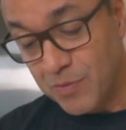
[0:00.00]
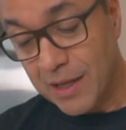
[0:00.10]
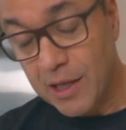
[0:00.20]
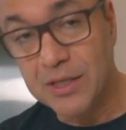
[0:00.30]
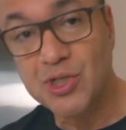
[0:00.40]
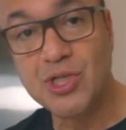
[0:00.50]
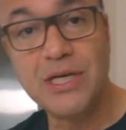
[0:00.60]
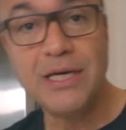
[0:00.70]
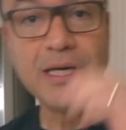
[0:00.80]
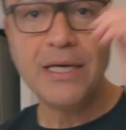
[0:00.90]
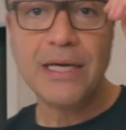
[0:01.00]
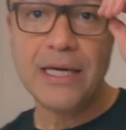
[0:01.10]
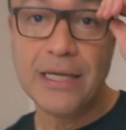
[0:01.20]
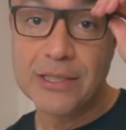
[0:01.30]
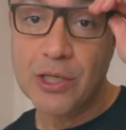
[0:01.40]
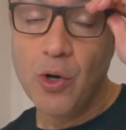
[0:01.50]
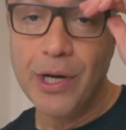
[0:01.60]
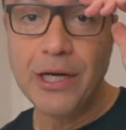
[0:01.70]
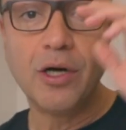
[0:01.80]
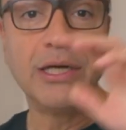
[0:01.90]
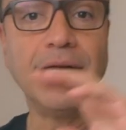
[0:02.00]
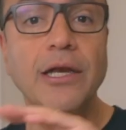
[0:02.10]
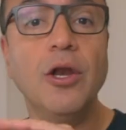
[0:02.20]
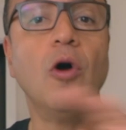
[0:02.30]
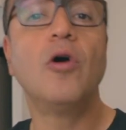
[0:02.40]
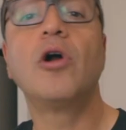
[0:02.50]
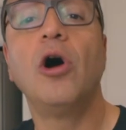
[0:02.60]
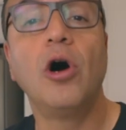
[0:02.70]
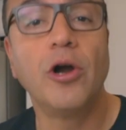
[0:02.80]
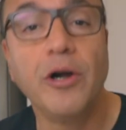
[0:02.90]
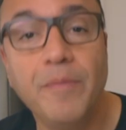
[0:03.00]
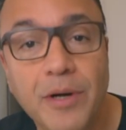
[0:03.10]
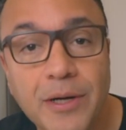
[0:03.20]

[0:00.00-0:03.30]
because she is going on a no carb